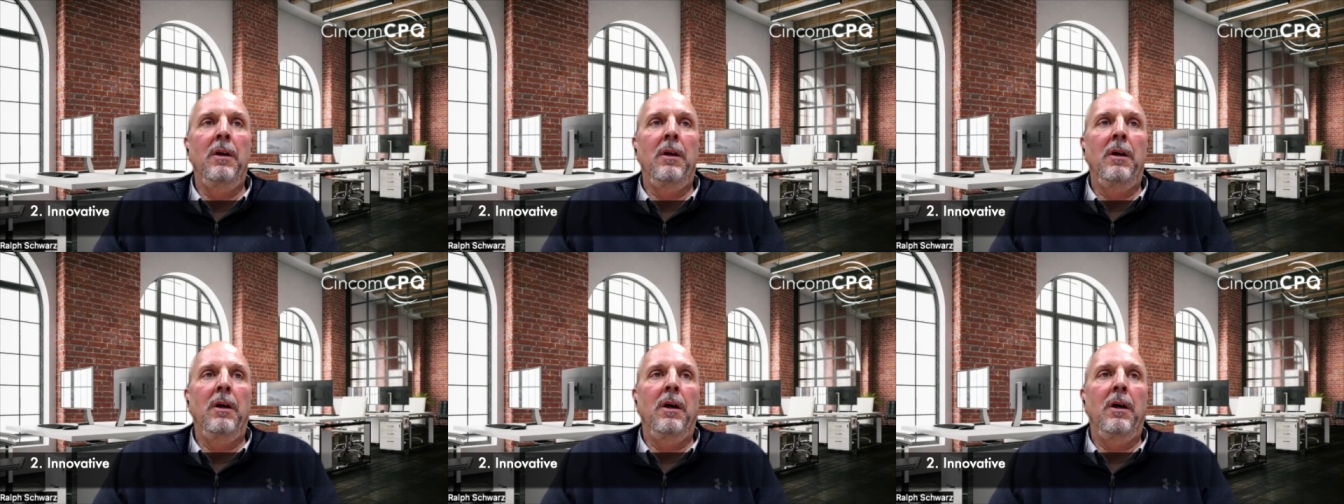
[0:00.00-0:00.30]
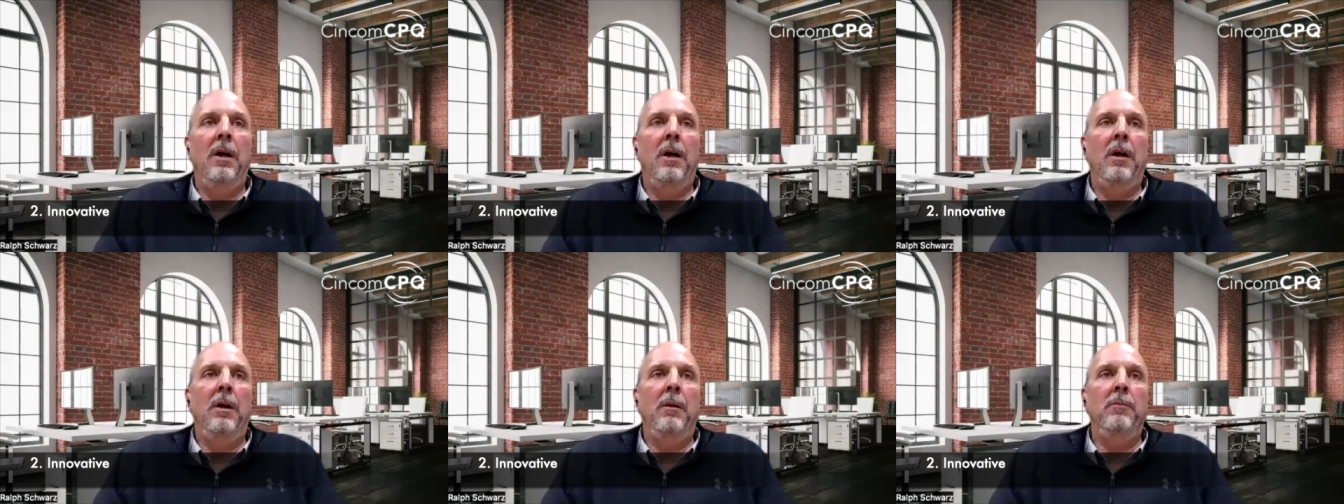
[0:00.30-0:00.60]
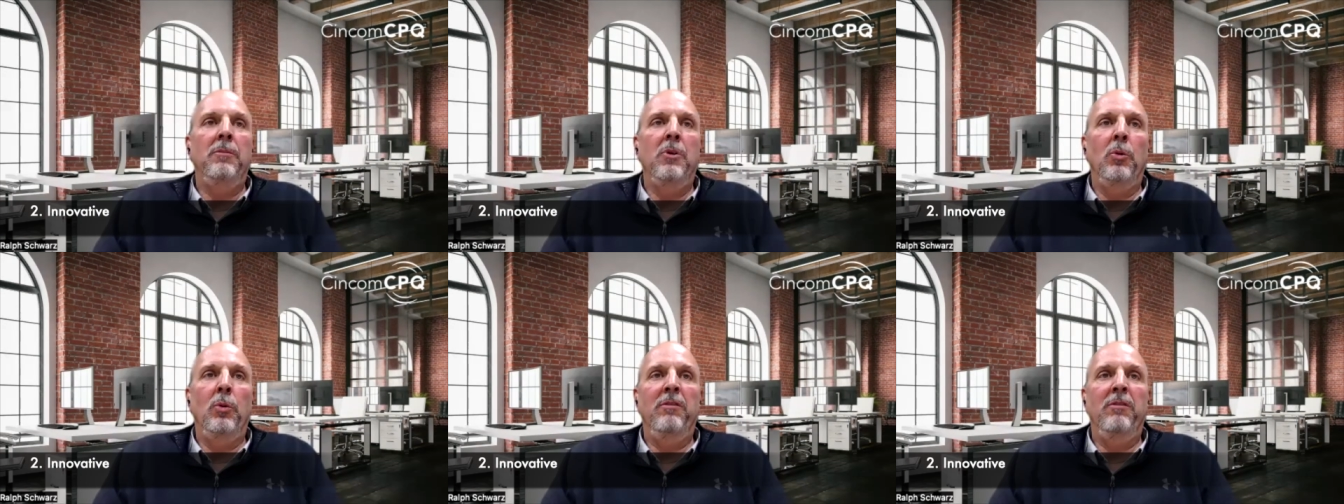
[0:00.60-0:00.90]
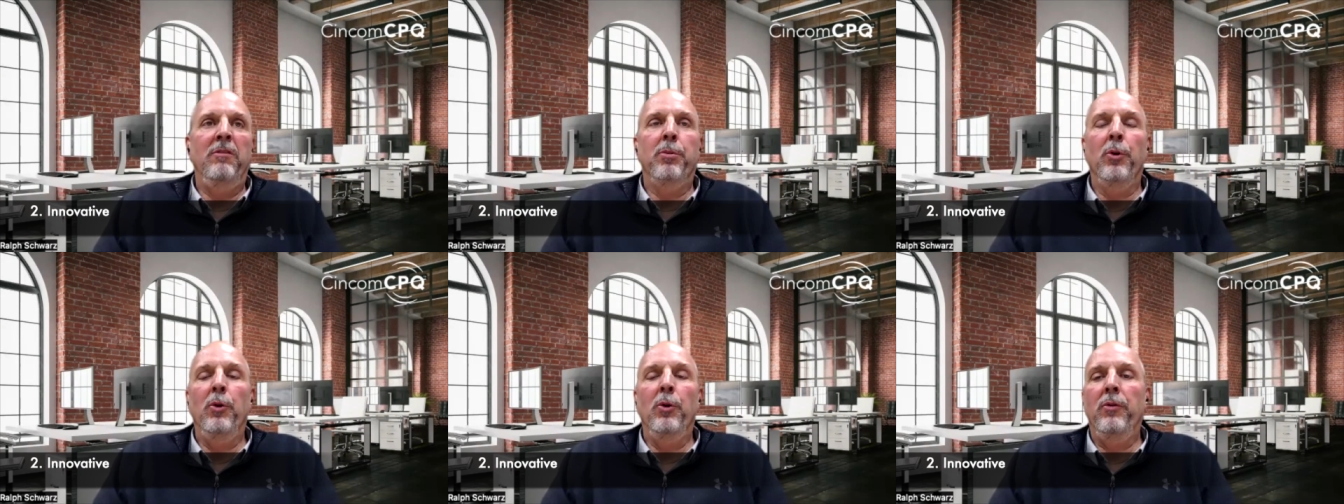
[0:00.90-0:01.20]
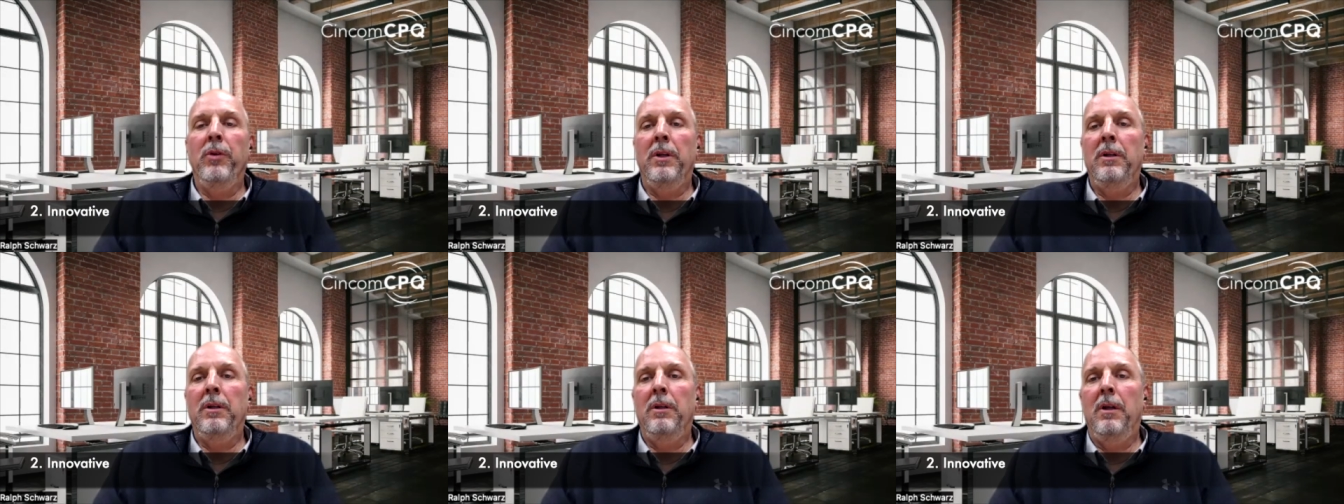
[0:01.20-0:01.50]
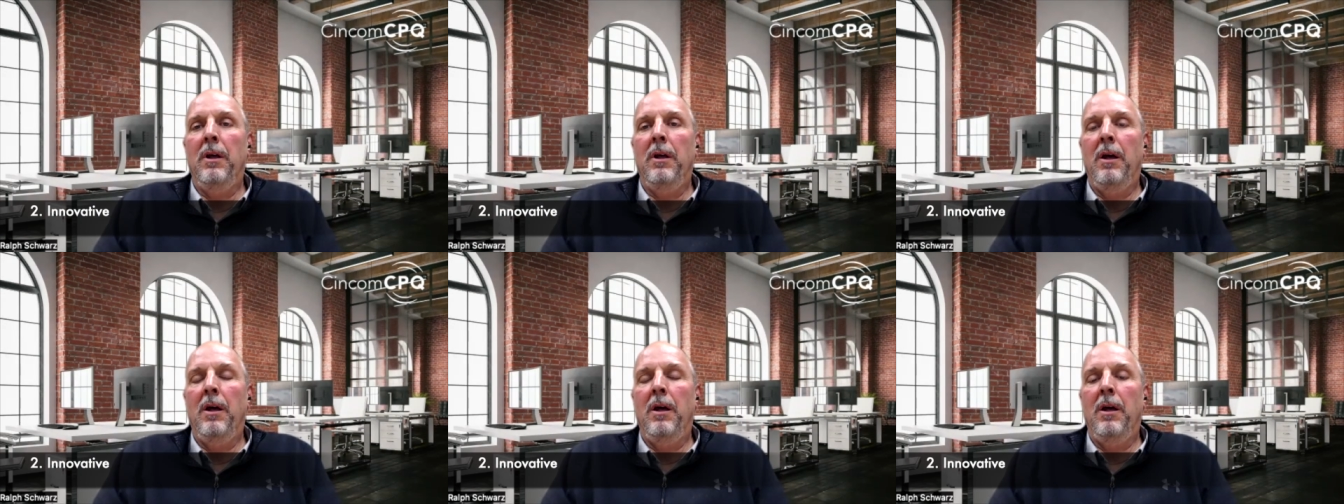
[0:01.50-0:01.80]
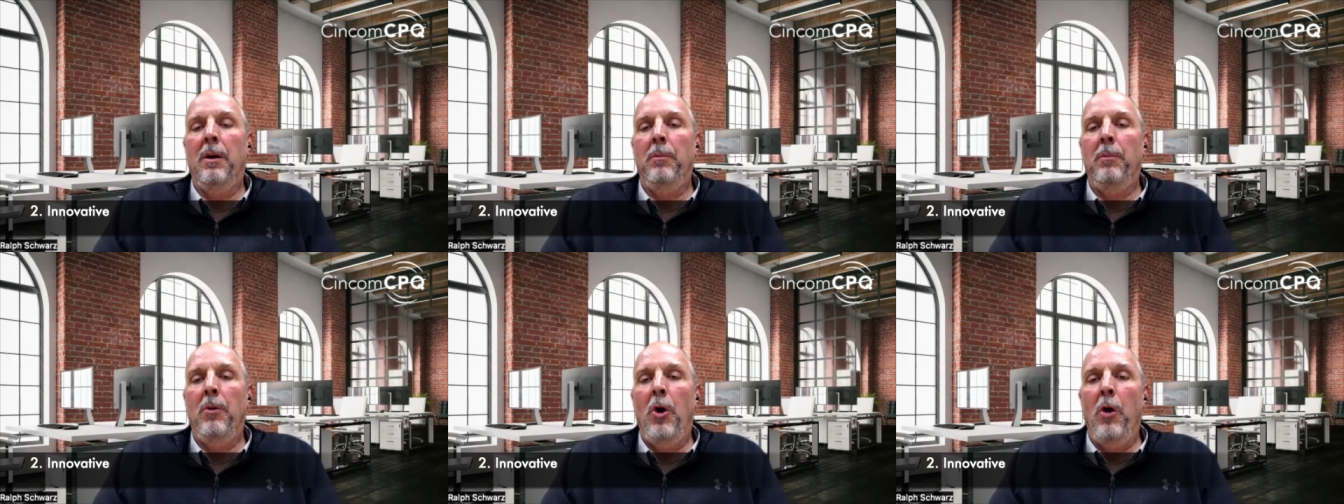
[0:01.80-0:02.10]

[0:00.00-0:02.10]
Um, so we've proven um,